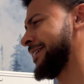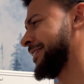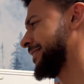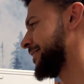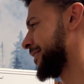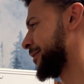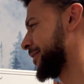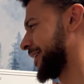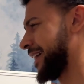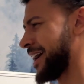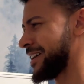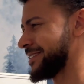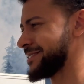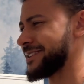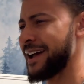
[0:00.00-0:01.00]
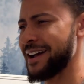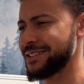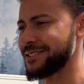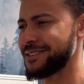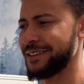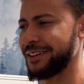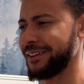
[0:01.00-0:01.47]
a guy's
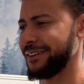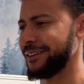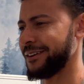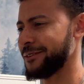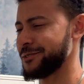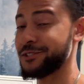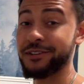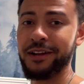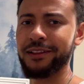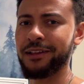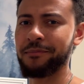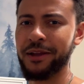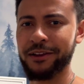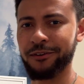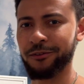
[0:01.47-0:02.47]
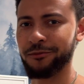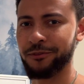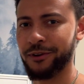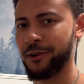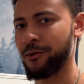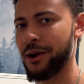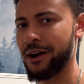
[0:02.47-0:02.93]
asking, should I let my
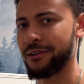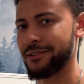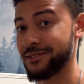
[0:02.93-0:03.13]
girlfriend go out?